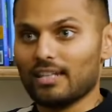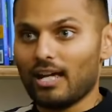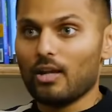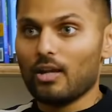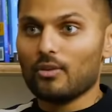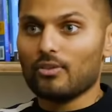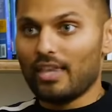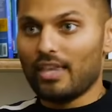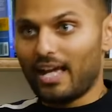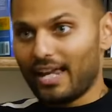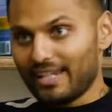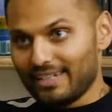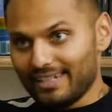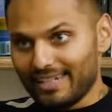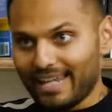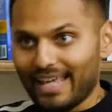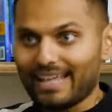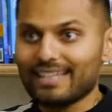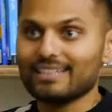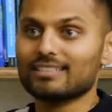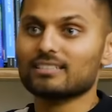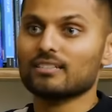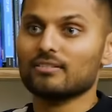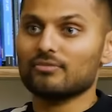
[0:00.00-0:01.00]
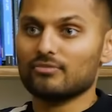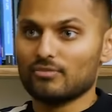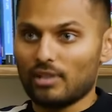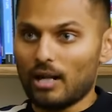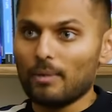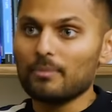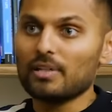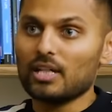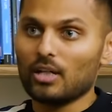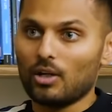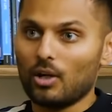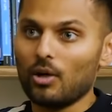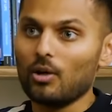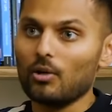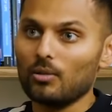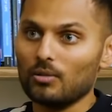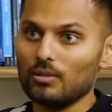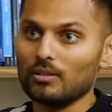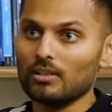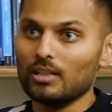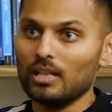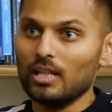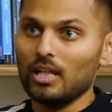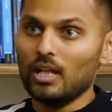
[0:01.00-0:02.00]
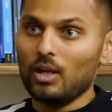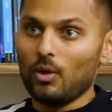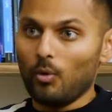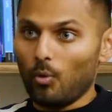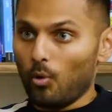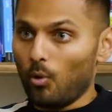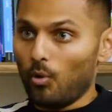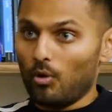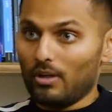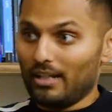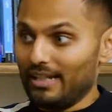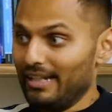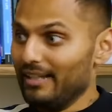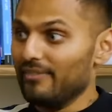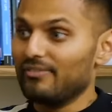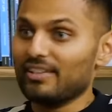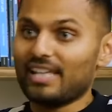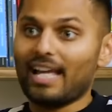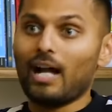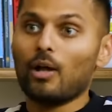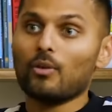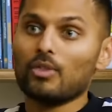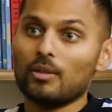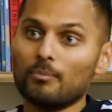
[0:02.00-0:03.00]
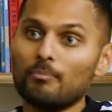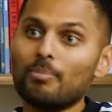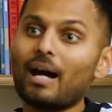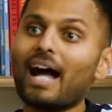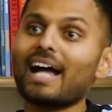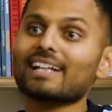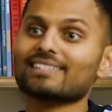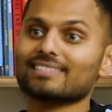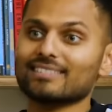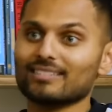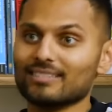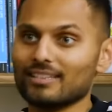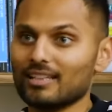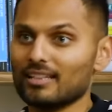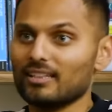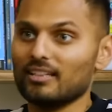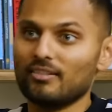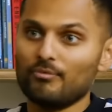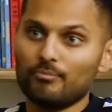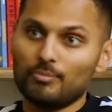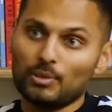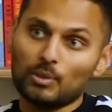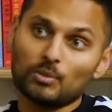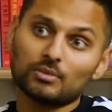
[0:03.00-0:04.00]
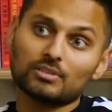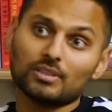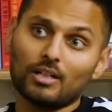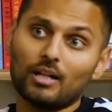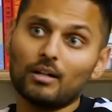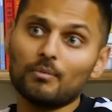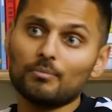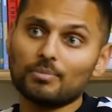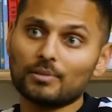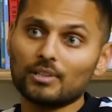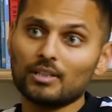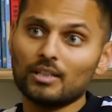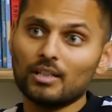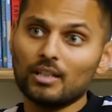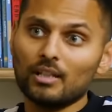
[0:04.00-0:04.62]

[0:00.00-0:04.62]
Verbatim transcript: down that negative rabbit hole or living out the pattern that they've built up